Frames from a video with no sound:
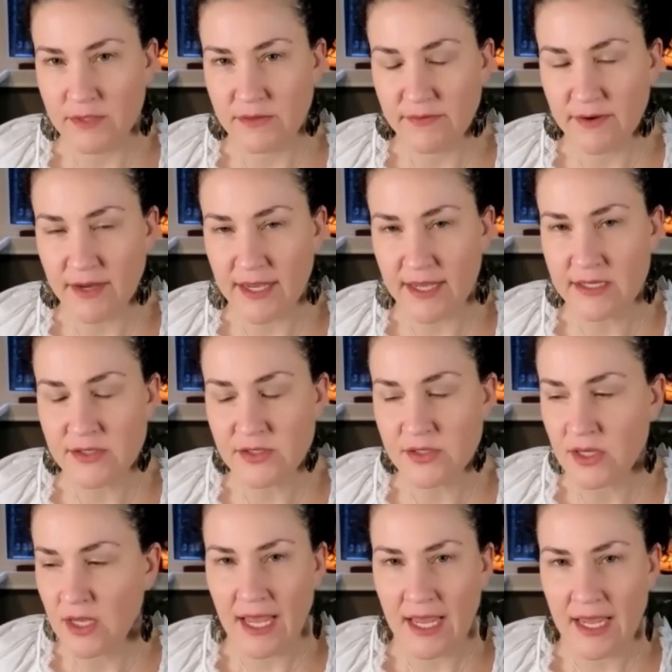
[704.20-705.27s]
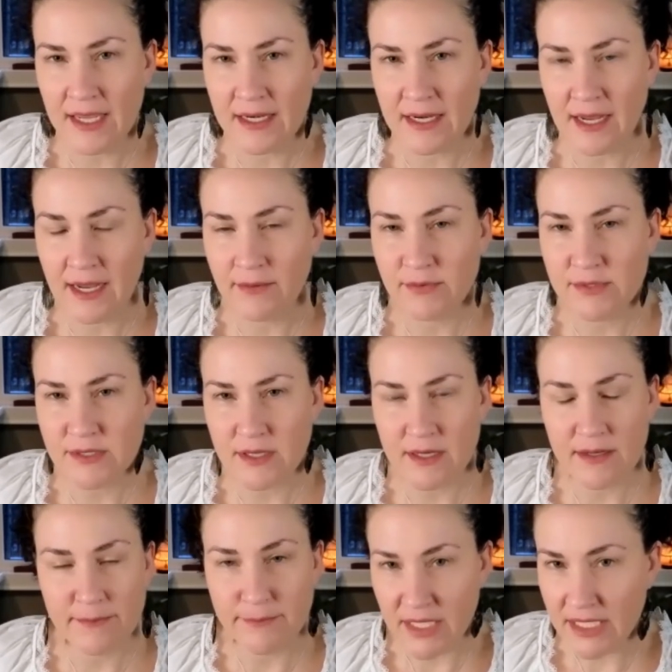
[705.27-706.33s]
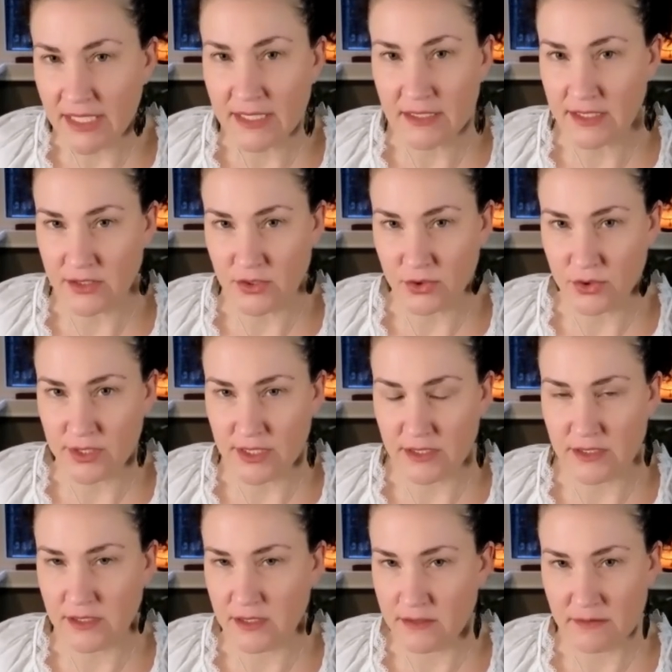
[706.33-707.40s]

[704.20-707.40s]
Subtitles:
device, and I was immediately intrigued.